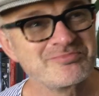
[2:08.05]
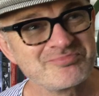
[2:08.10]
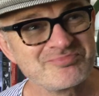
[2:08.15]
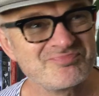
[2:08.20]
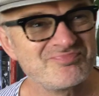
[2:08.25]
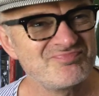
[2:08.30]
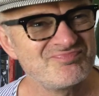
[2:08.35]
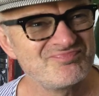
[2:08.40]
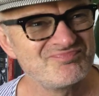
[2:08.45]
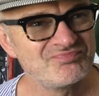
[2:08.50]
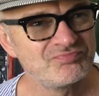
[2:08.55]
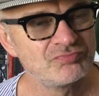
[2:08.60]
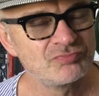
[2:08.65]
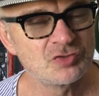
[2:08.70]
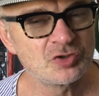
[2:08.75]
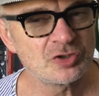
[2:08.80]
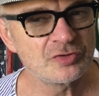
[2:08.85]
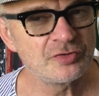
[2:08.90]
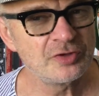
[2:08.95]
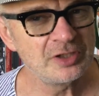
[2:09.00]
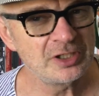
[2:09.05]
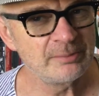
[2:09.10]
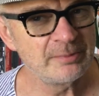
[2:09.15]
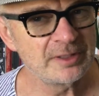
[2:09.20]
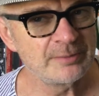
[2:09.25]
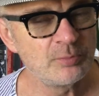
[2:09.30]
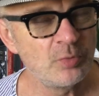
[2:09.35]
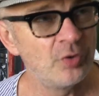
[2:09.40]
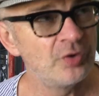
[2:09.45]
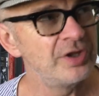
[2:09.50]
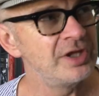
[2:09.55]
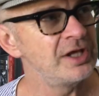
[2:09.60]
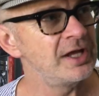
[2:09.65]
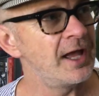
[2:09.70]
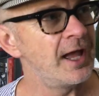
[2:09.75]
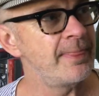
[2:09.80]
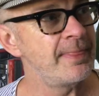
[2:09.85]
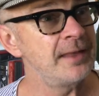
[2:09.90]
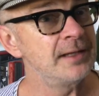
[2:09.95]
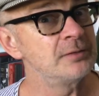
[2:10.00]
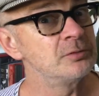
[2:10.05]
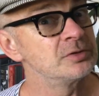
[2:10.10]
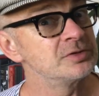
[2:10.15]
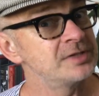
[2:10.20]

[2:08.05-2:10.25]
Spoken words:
sort of early mid-morning, and then it will